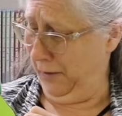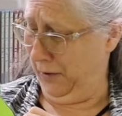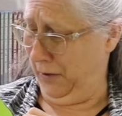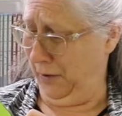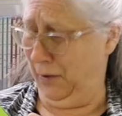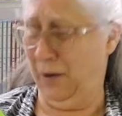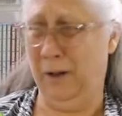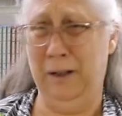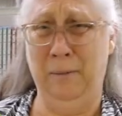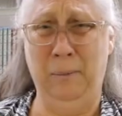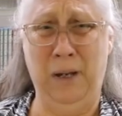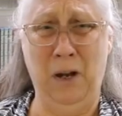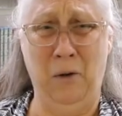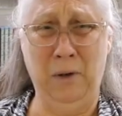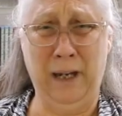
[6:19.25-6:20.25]
Are you going to
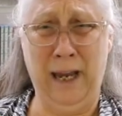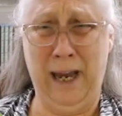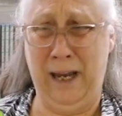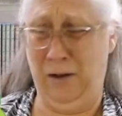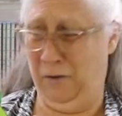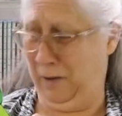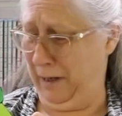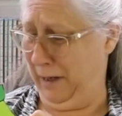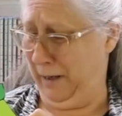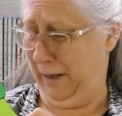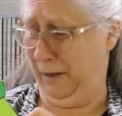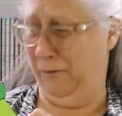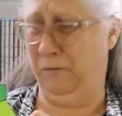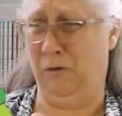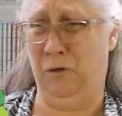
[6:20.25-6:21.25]
be okay? You're
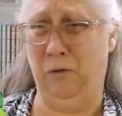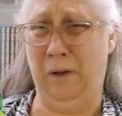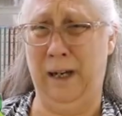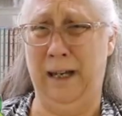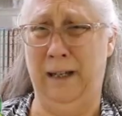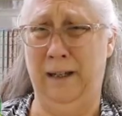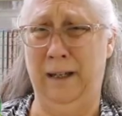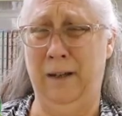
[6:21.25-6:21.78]
kind of green.